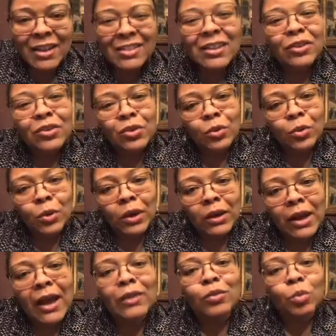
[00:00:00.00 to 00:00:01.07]
isn't
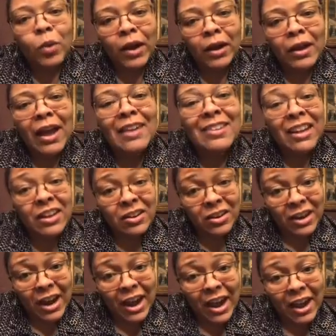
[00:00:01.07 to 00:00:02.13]
doing as well as they
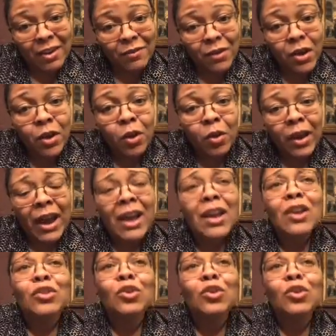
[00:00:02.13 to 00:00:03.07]
could have, okay?